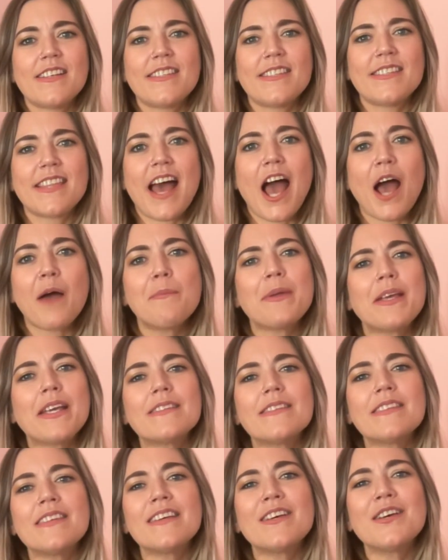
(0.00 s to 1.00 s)
that
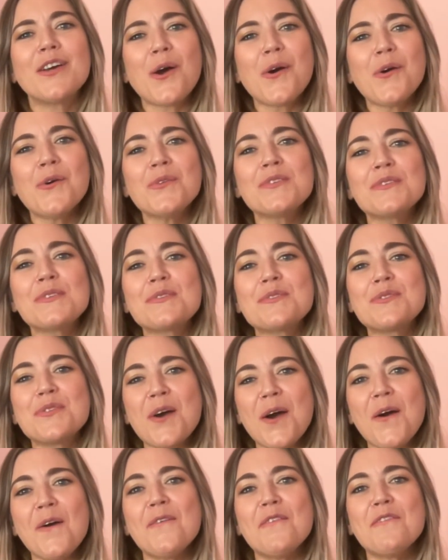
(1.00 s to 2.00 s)
because it goes
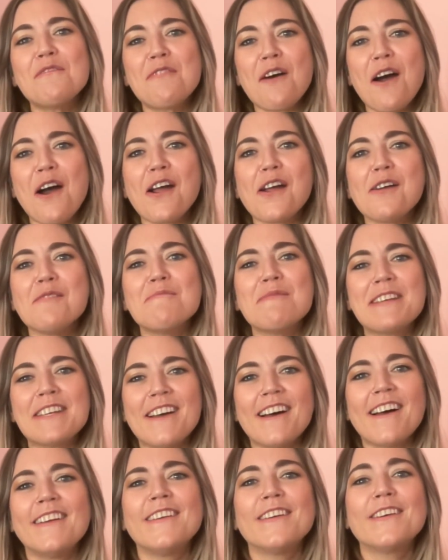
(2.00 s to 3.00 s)
so far
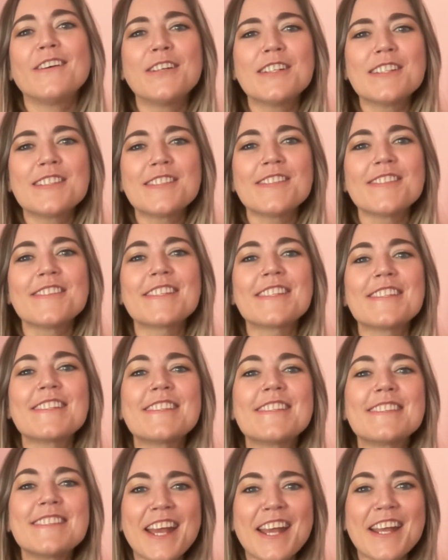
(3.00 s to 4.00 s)
beyond crystals and
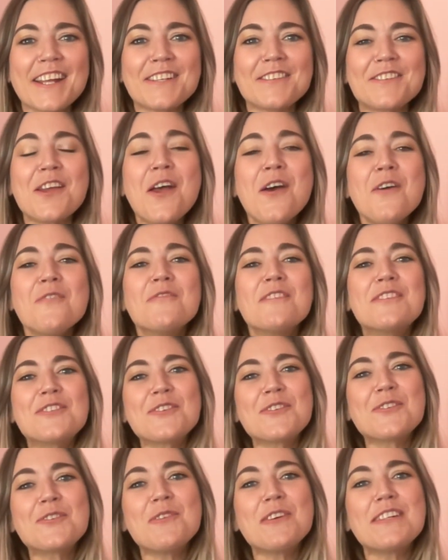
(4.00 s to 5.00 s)
sage, which
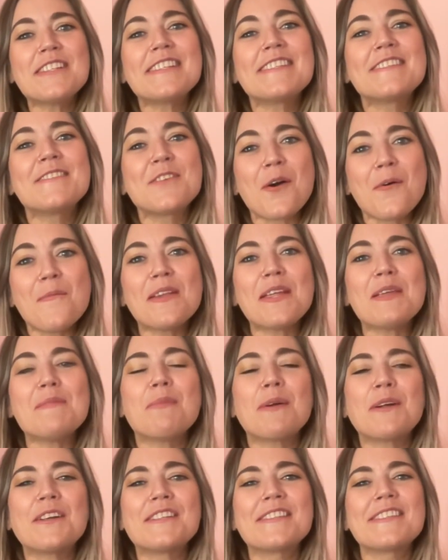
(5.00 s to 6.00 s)
is what so many
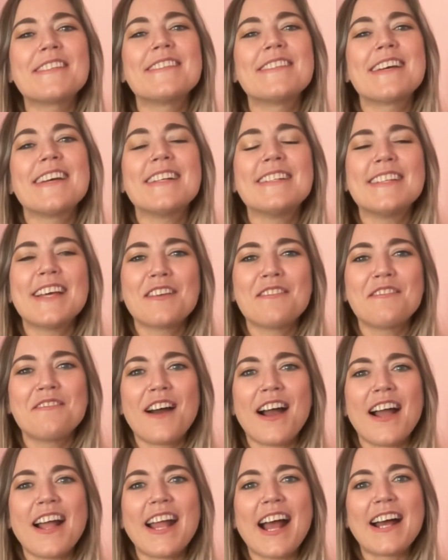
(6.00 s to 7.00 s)
persons
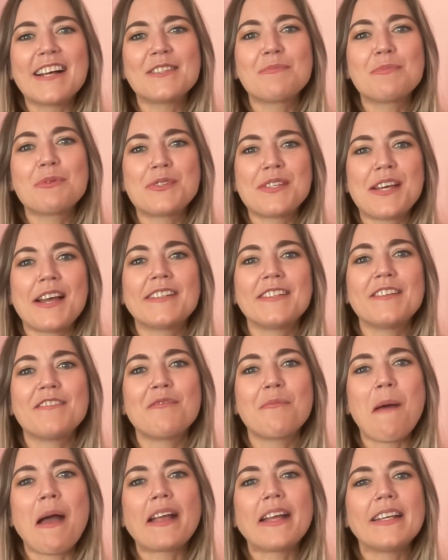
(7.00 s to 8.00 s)
identify as protective
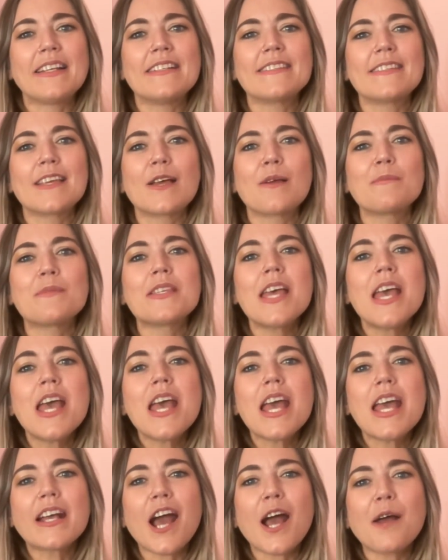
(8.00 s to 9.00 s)
mechanisms.
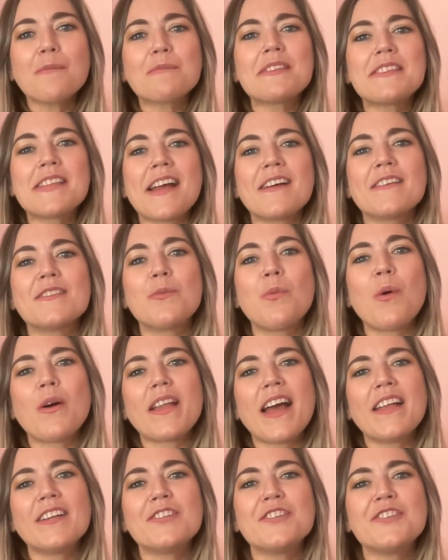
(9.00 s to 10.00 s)
It comes down to what
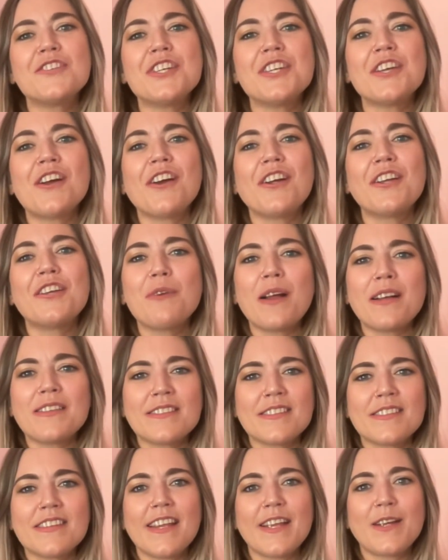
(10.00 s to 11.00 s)
energy are you
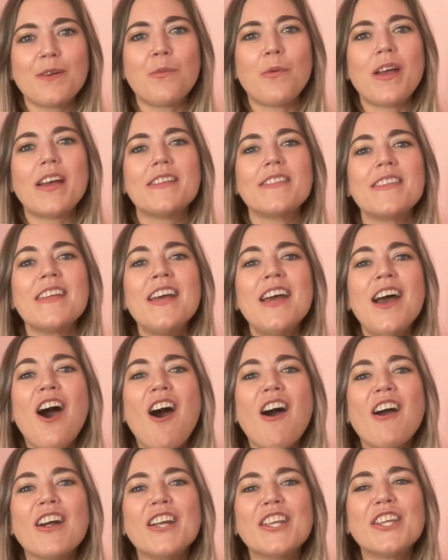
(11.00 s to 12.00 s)
resonating with?
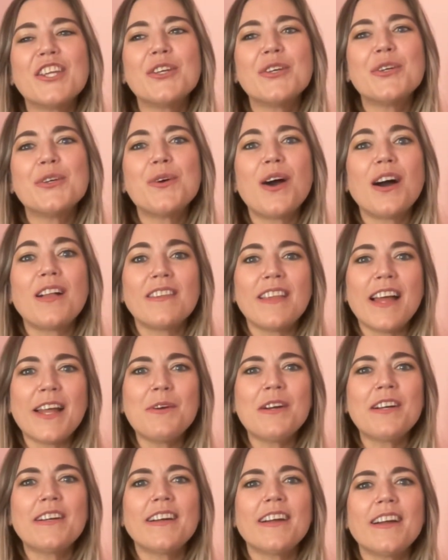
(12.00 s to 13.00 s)
Are you a light
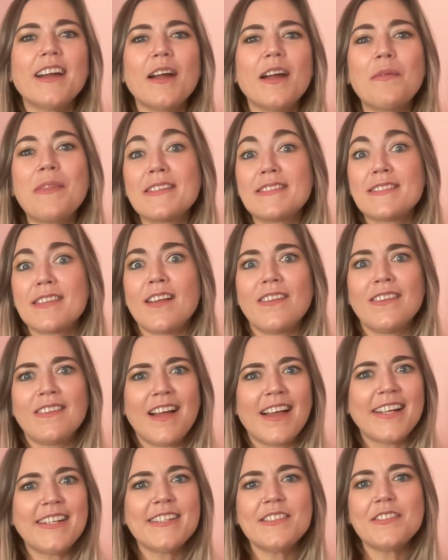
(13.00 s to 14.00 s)
worker that's
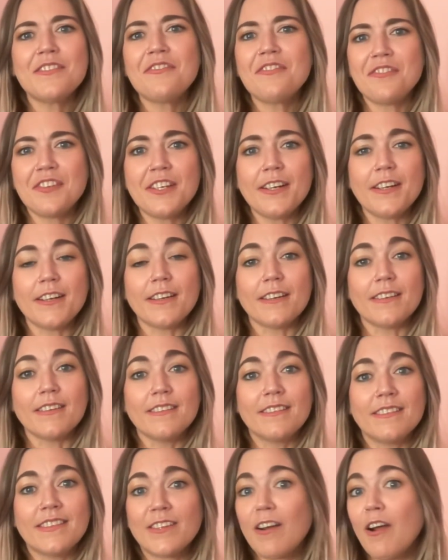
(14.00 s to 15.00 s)
aligned to fear?
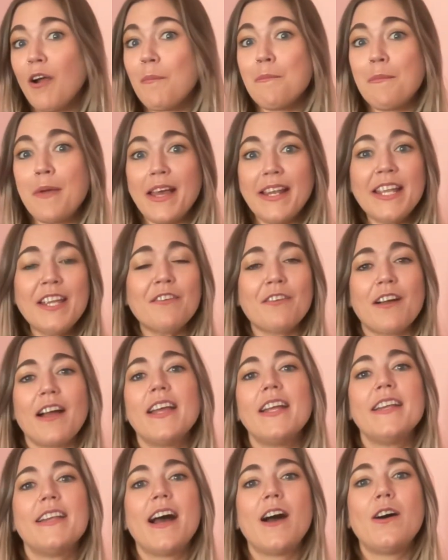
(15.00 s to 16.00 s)
There are many
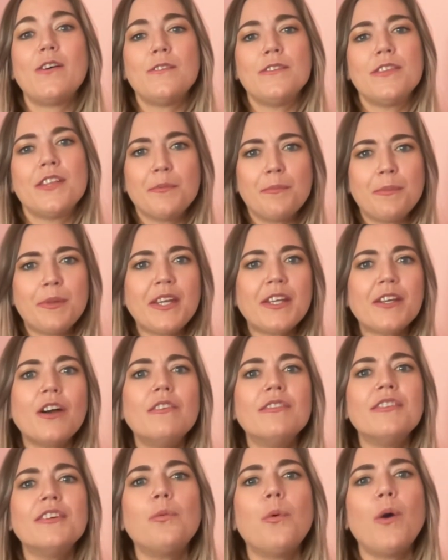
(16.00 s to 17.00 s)
right now that are being
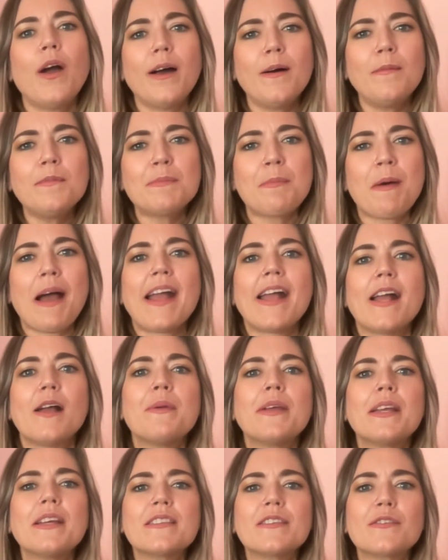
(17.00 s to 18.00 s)
overwhelmed by it
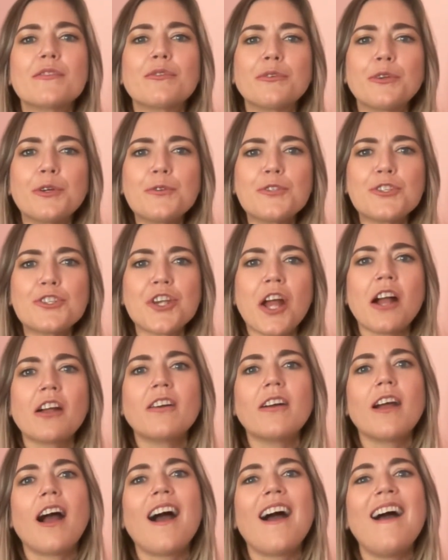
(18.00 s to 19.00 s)
because of root
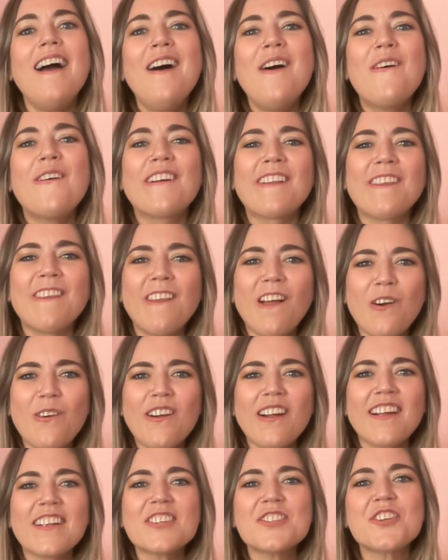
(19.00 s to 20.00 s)
chakra or
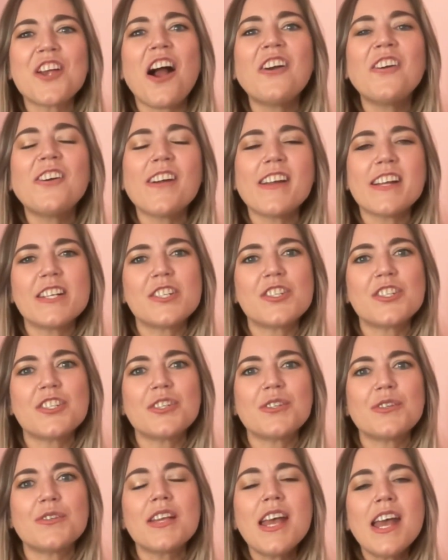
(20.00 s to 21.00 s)
lower chakra
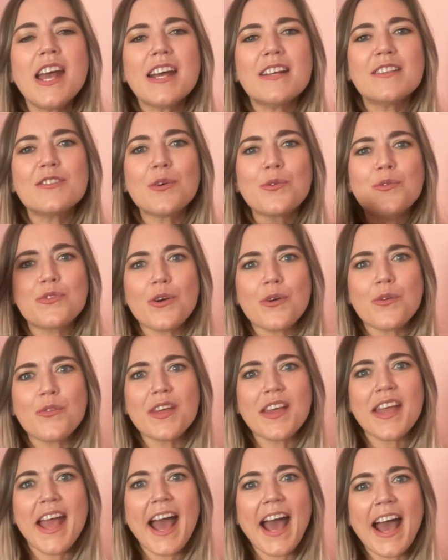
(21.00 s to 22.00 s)
issues. And so though
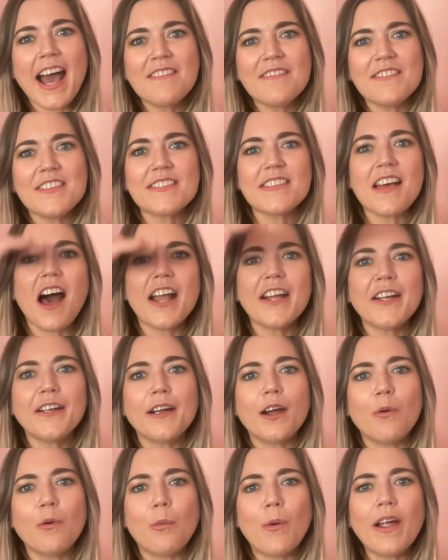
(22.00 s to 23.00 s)
they have this higher
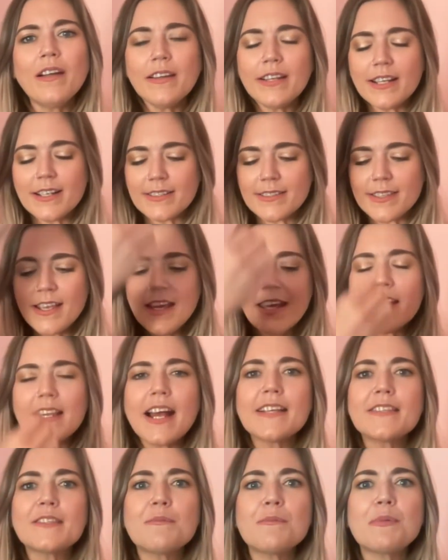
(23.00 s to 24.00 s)
awareness, it
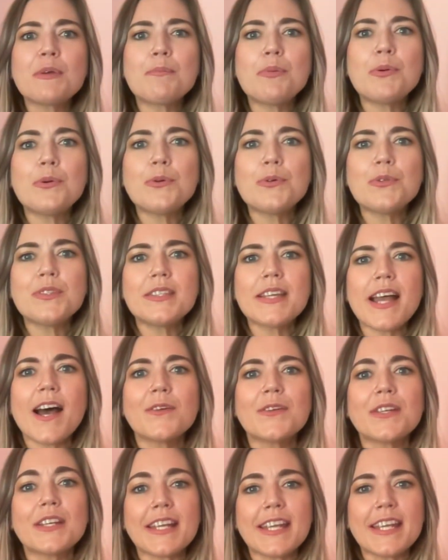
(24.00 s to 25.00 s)
hasn't been pulled
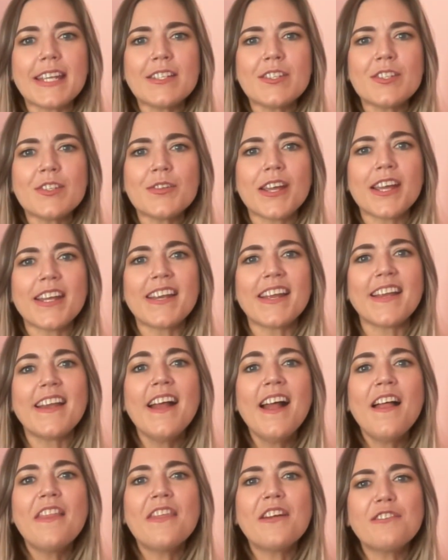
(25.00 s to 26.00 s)
down and integrated.
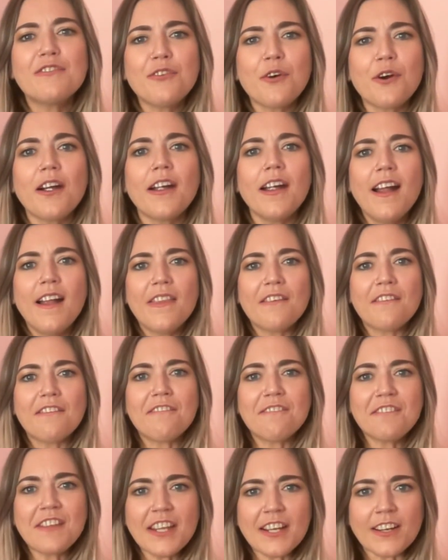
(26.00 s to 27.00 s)
Therefore, the
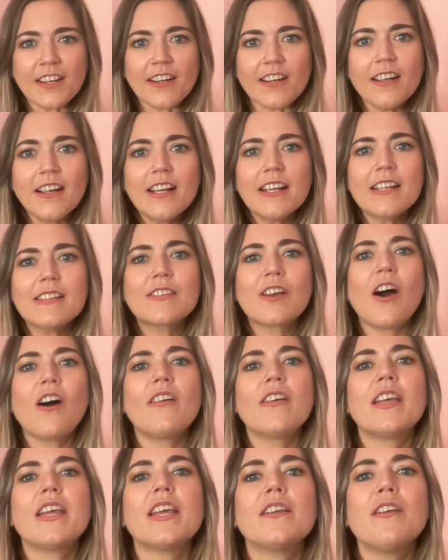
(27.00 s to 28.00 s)
fear is
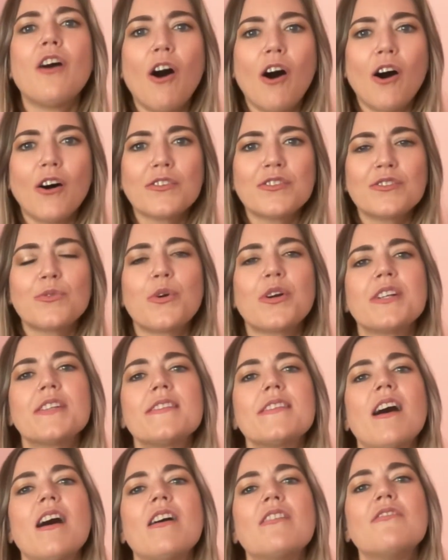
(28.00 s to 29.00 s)
calling in all
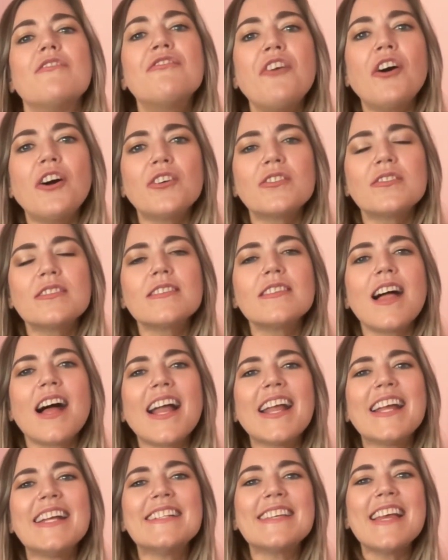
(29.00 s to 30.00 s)
sorts of false
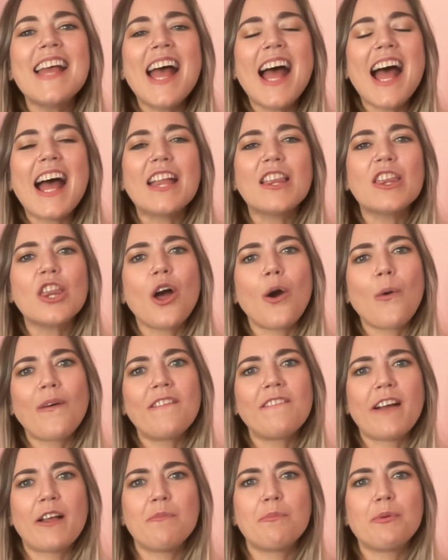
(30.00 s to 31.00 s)
light and lower
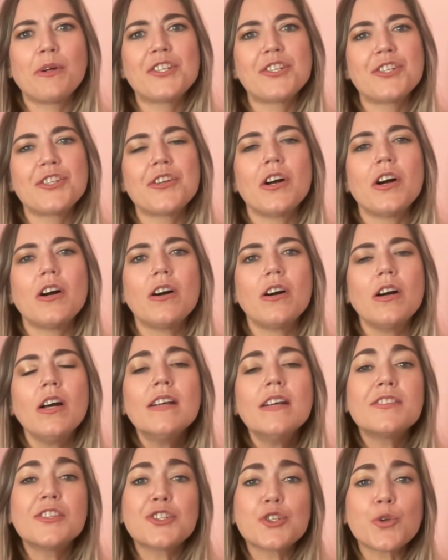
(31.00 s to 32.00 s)
vibrational
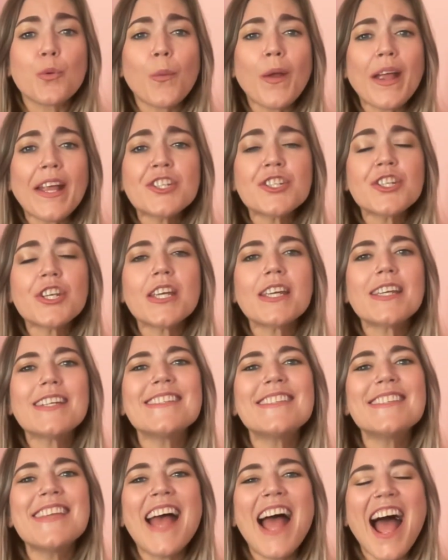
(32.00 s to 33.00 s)

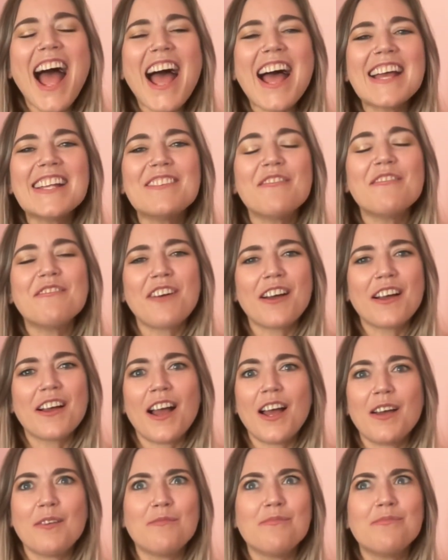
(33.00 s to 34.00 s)
situations and
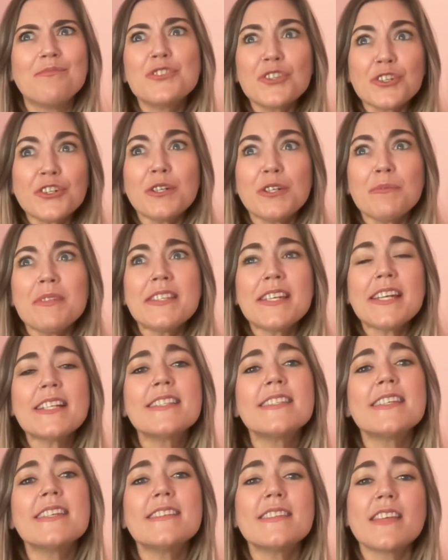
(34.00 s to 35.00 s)

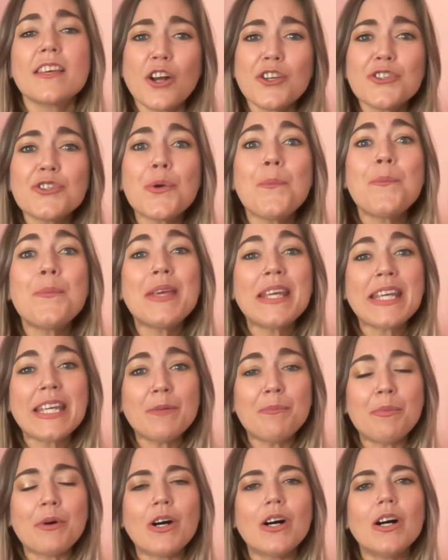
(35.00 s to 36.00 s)
circumstances and also
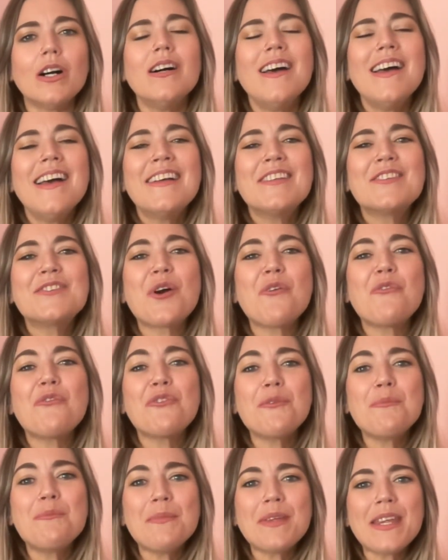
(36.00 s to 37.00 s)
people. So
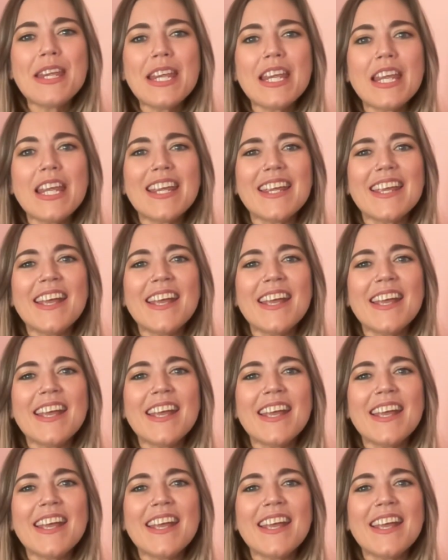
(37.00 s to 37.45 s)
for me,